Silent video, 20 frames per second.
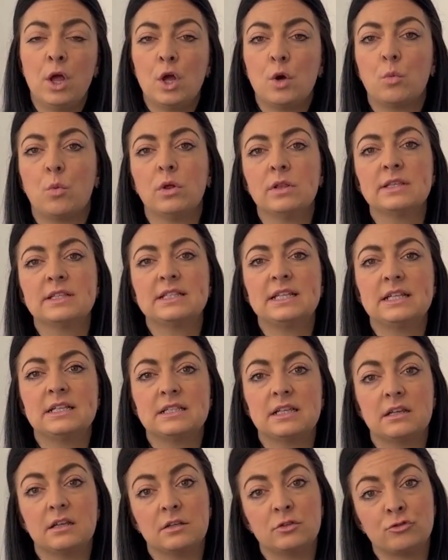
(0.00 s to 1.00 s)
Once this
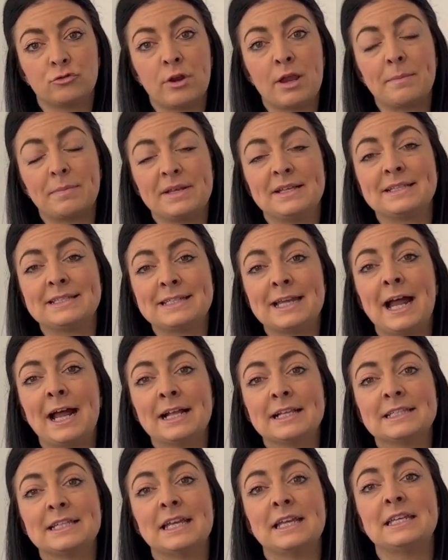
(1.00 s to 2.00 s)
drip is
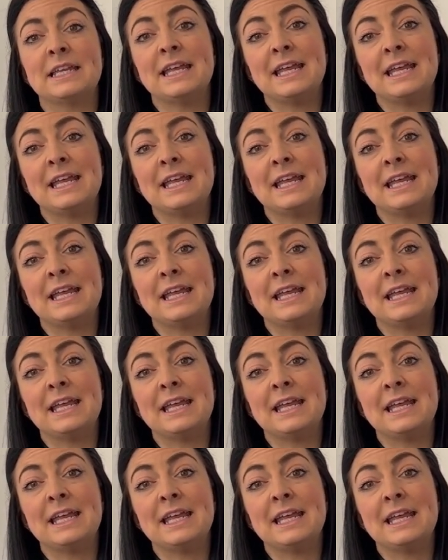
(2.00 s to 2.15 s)
started,